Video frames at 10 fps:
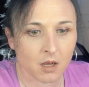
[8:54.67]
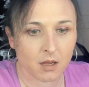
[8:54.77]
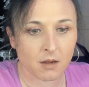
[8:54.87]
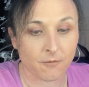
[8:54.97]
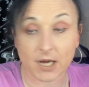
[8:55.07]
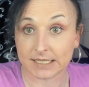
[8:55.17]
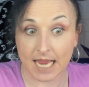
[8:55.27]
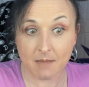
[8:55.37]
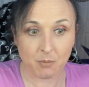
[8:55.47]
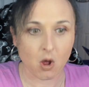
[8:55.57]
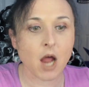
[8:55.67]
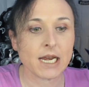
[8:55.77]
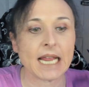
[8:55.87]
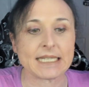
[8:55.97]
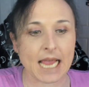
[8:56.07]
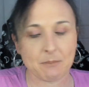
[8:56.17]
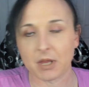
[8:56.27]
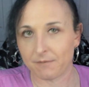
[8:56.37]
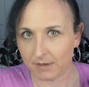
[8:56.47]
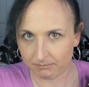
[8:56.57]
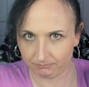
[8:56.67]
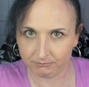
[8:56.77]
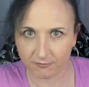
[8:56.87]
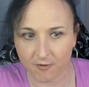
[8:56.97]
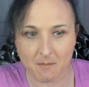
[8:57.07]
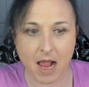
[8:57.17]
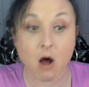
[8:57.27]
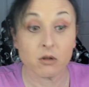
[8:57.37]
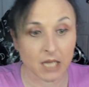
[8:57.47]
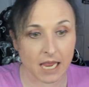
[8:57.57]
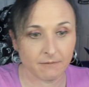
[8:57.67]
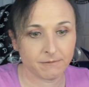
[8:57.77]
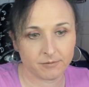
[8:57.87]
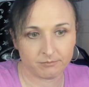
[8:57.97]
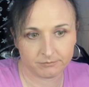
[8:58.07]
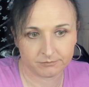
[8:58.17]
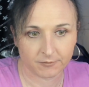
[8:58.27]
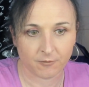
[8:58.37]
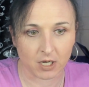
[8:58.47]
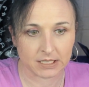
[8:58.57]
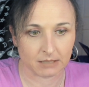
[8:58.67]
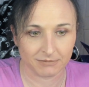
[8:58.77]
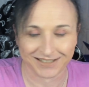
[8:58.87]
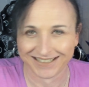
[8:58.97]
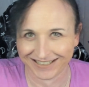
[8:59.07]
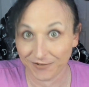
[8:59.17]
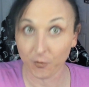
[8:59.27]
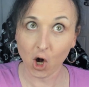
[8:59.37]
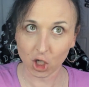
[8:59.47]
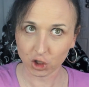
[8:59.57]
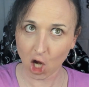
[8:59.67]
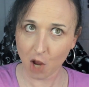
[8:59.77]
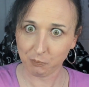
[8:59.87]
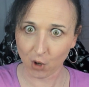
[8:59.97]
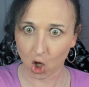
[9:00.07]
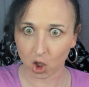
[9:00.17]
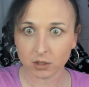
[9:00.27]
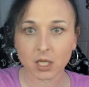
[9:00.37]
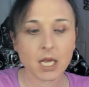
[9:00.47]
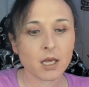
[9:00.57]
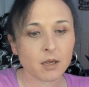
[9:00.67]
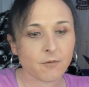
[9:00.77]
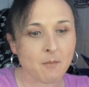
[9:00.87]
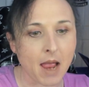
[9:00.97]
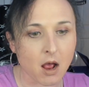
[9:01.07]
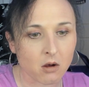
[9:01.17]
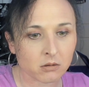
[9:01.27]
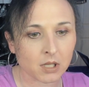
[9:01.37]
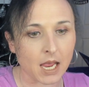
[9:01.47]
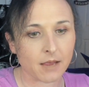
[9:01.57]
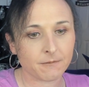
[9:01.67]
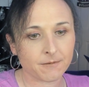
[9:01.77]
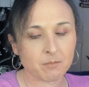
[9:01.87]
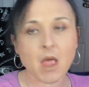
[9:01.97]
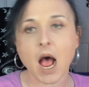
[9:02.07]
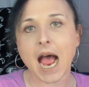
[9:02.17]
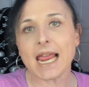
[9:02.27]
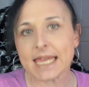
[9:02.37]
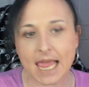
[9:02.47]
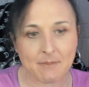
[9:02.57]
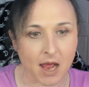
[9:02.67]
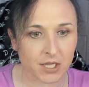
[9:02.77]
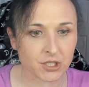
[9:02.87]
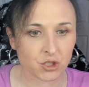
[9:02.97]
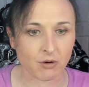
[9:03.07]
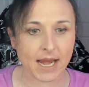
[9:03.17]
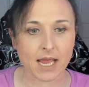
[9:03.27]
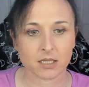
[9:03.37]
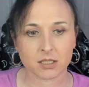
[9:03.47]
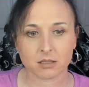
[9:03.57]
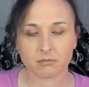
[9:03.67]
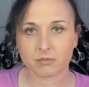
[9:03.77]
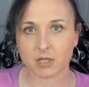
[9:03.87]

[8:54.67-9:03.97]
For example, an example of from my own life, for example, from my own life, I came out as trans to